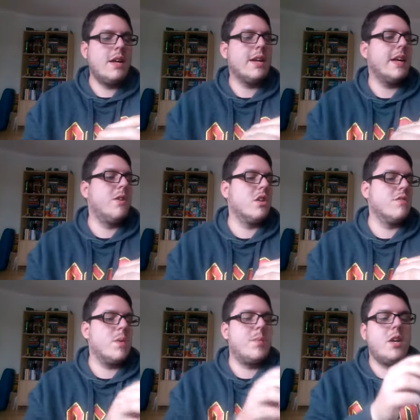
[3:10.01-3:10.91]
Okay, I'm not going
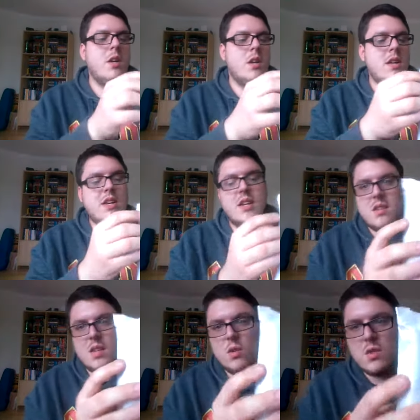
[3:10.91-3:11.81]
to rip it. There's
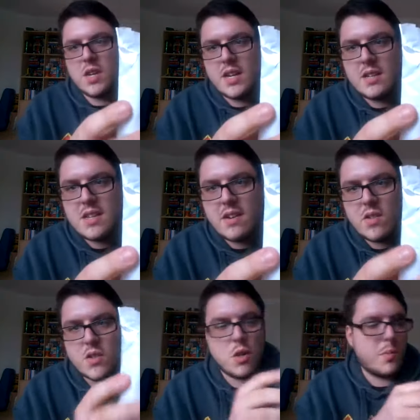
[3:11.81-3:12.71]
a little tiny tear
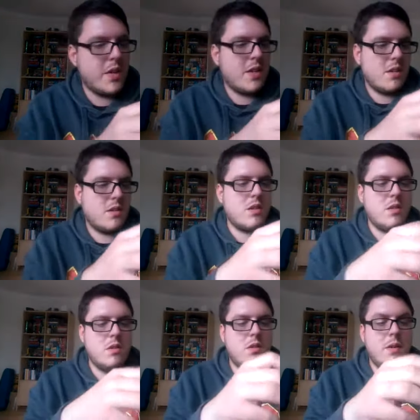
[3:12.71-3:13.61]
at the top here, so...
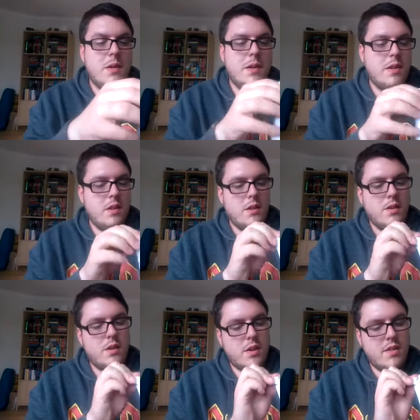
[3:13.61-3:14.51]

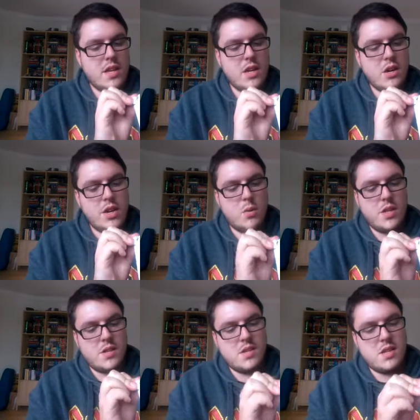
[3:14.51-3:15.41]
I think I know
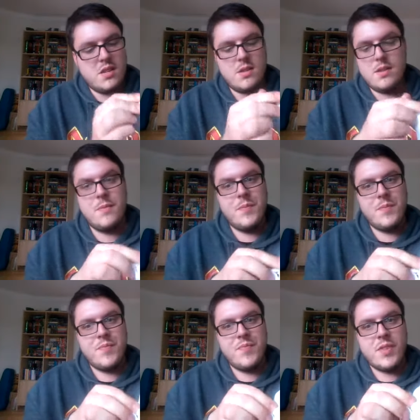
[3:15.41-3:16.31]
what this is.
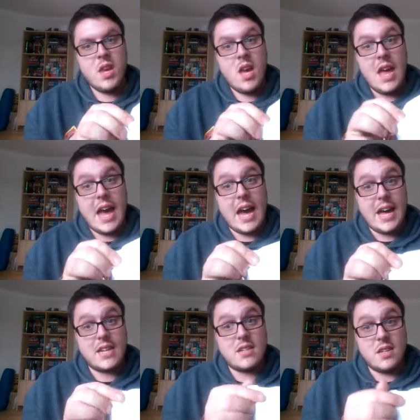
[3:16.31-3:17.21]

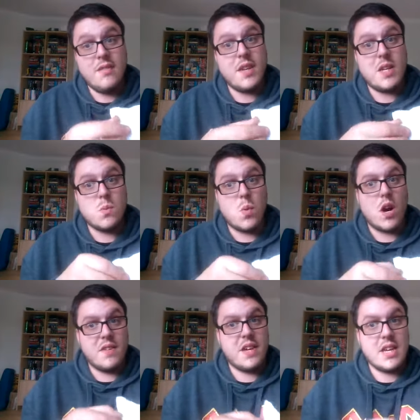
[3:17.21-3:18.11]
And if it is
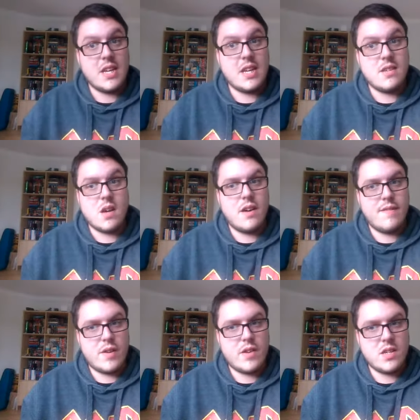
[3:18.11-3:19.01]
what I think it is, I
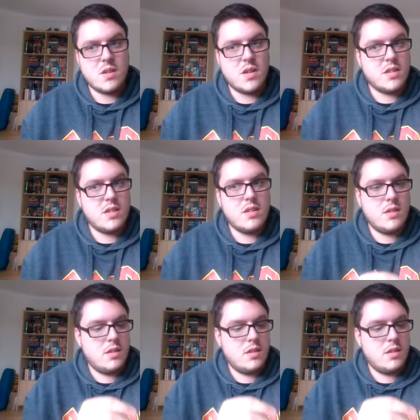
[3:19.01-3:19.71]
am very excited.